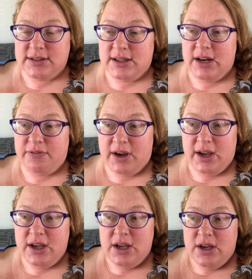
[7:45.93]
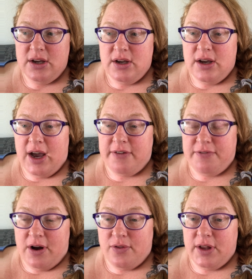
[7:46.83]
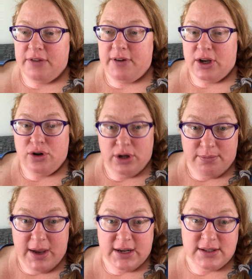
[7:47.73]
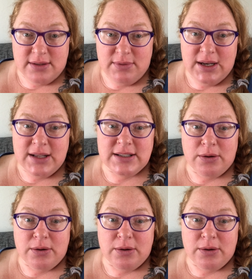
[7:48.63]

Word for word: And then if I, I found that if I couldn't make it to the meetings,